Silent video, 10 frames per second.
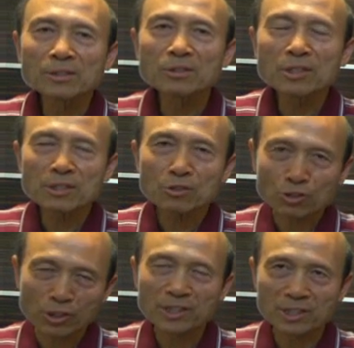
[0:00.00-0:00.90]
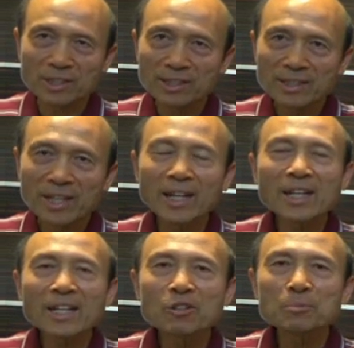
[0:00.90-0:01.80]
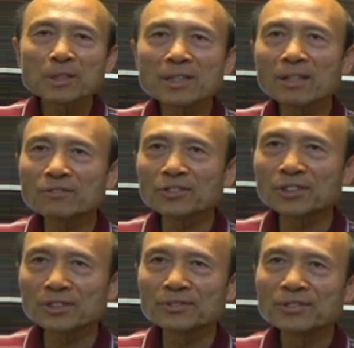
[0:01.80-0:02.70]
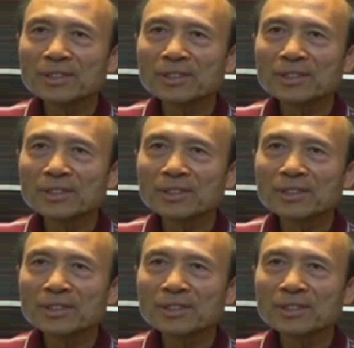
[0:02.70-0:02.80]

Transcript: You just trust, and then it will be done for you.